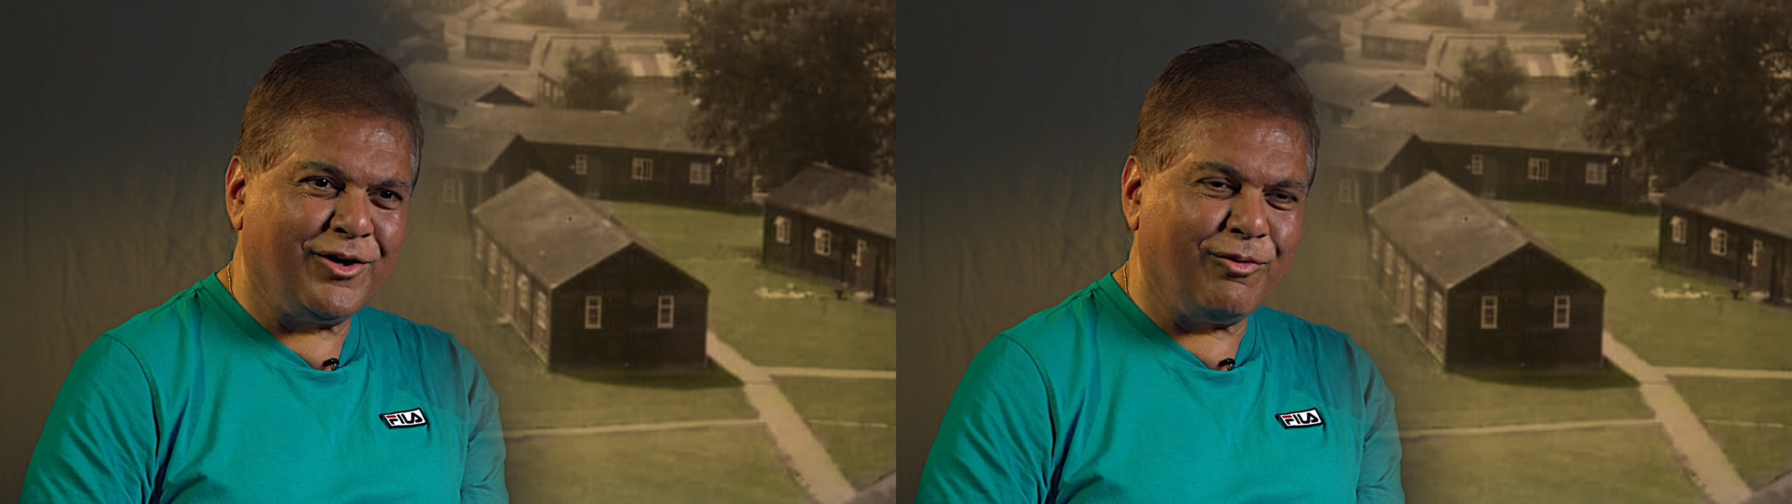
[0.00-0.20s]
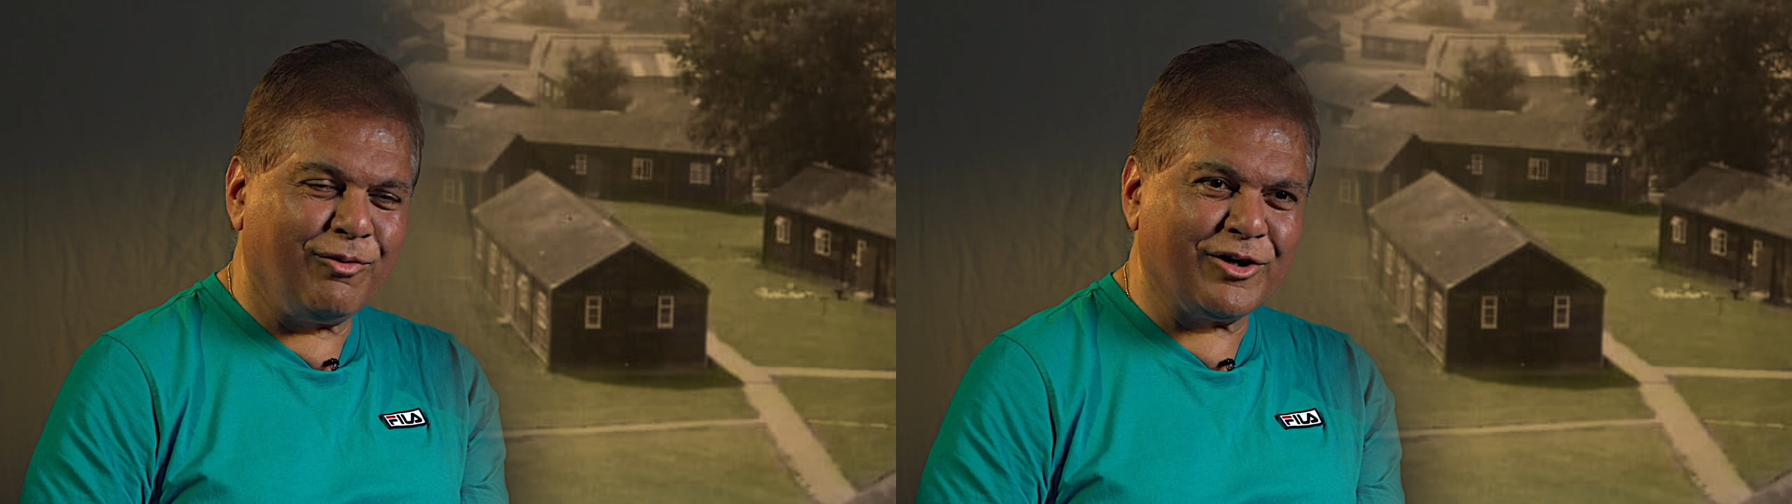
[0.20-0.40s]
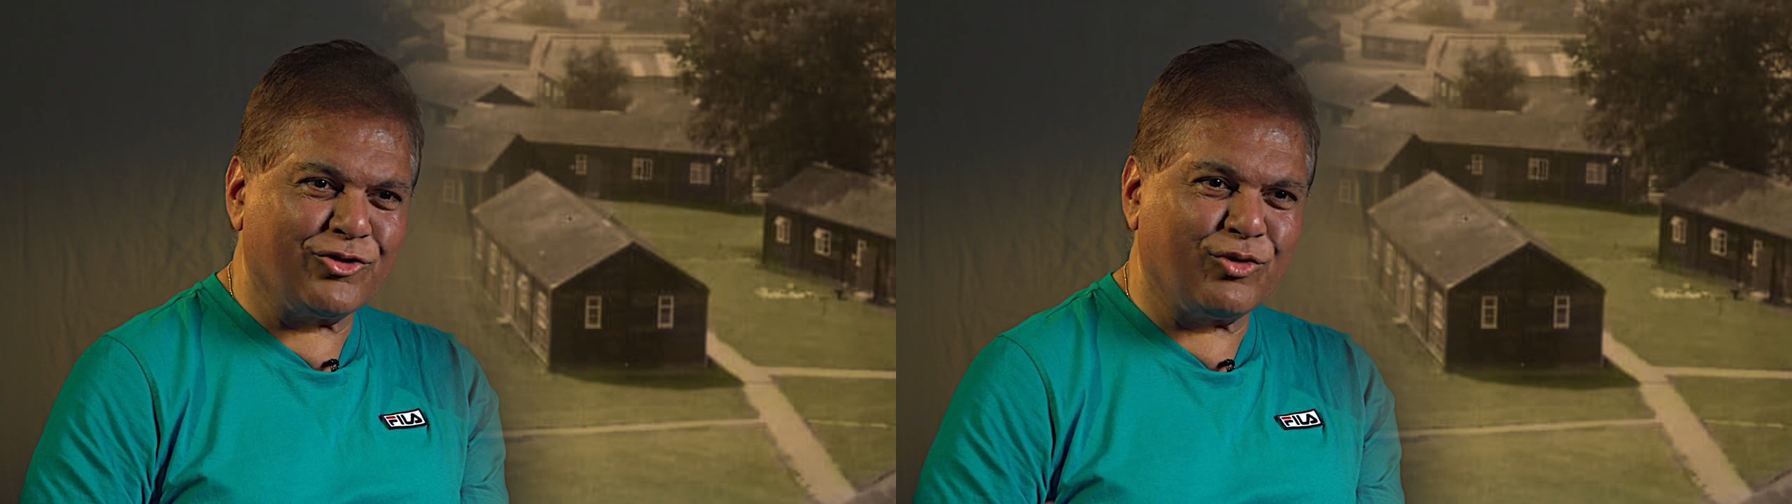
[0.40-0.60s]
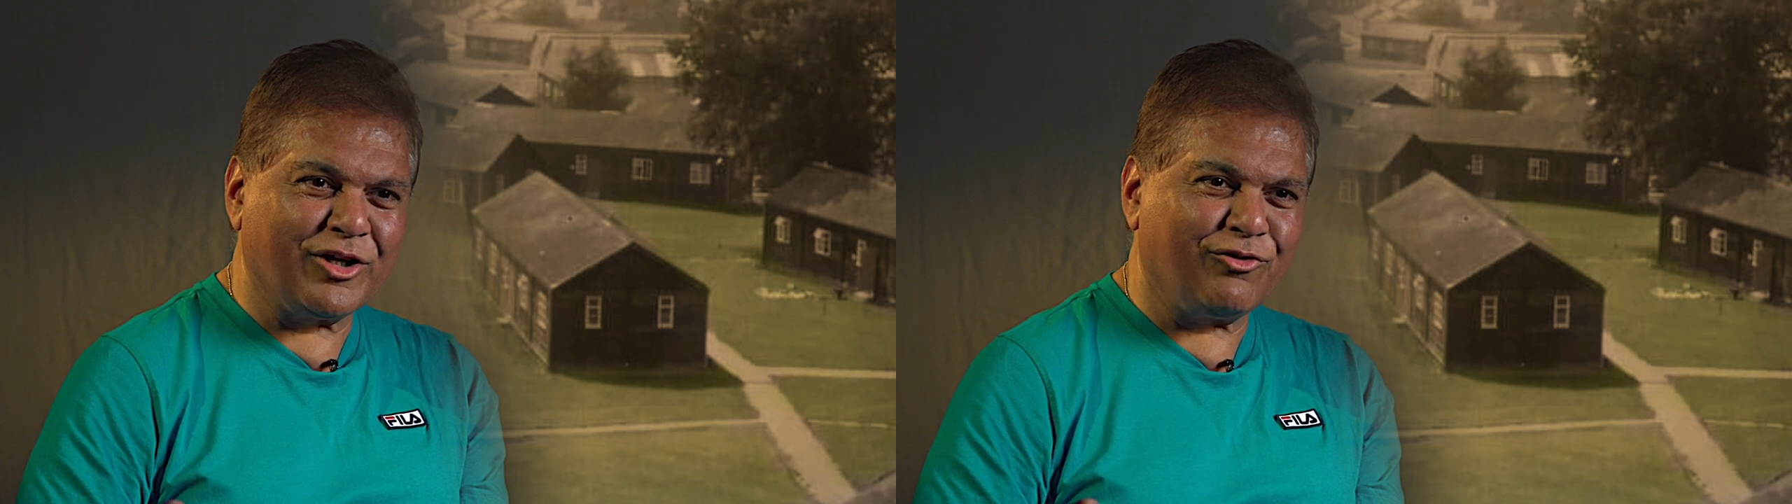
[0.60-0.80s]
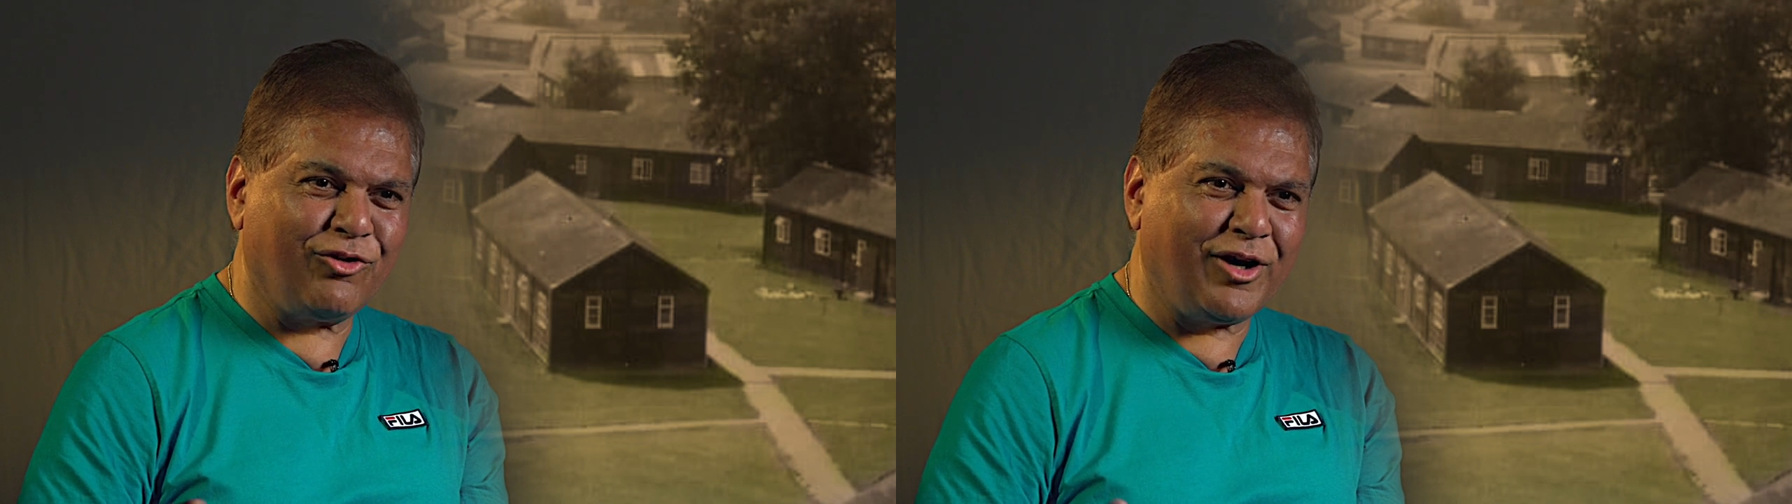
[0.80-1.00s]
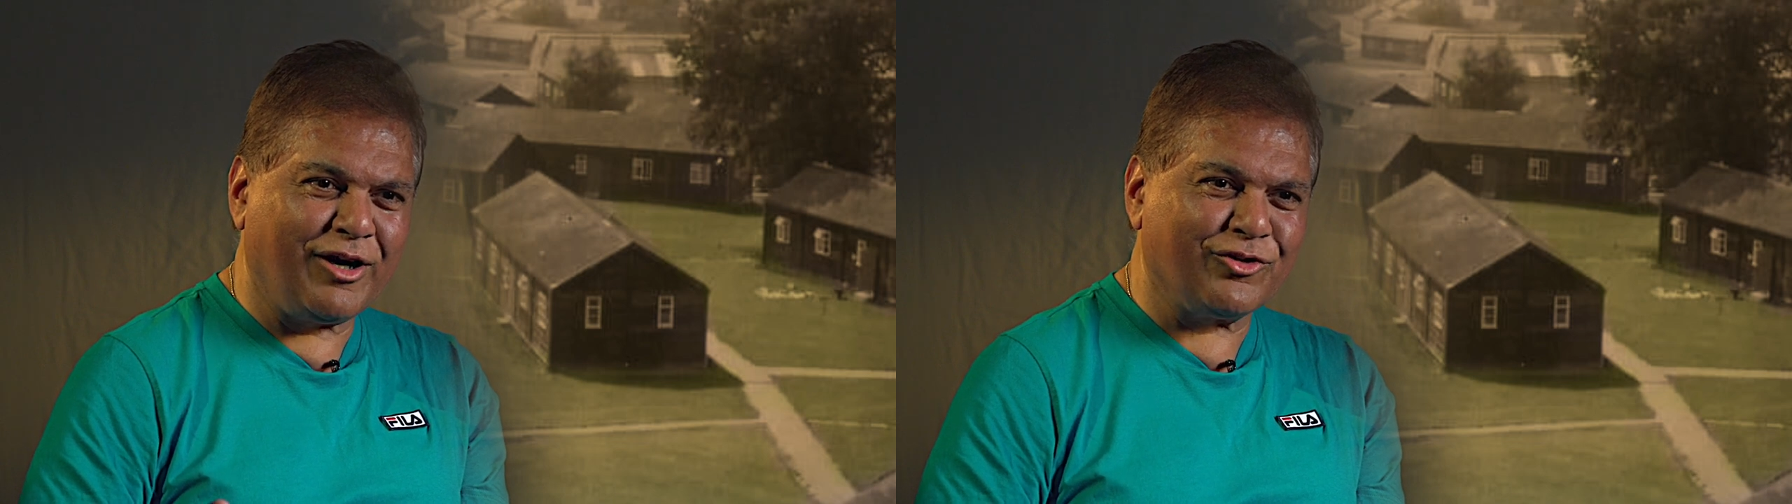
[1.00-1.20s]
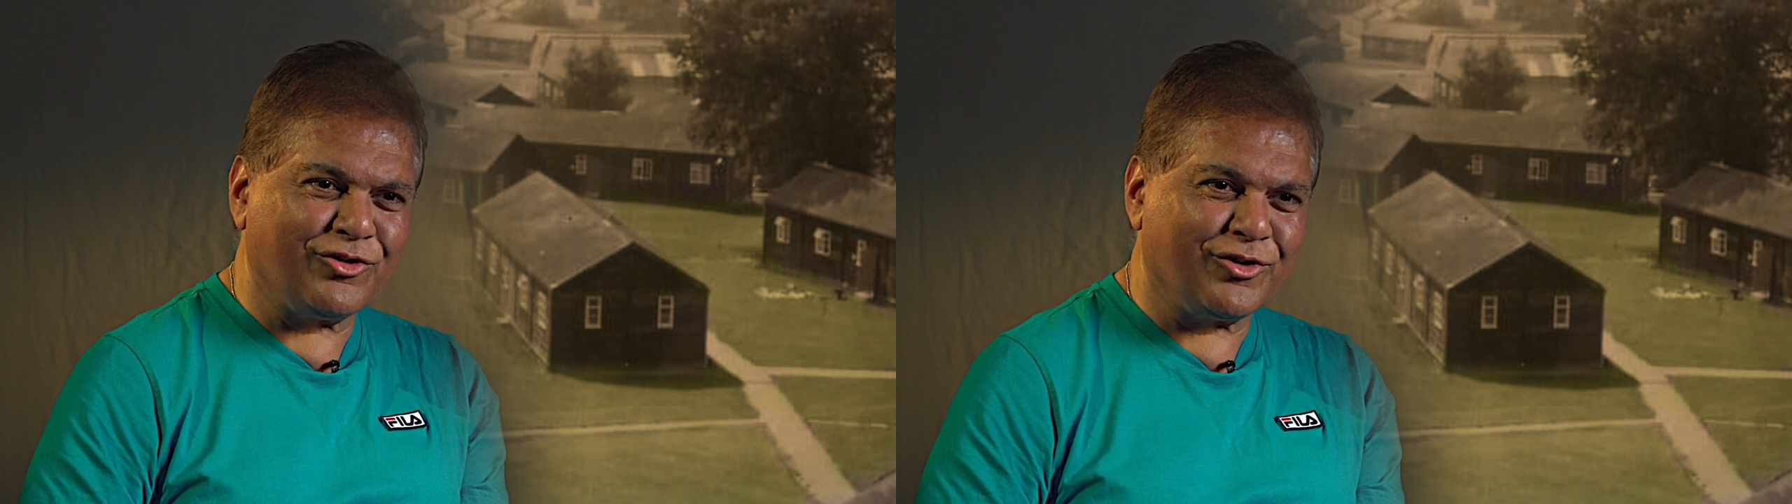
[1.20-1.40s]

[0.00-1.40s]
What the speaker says: Whereas 24 hours,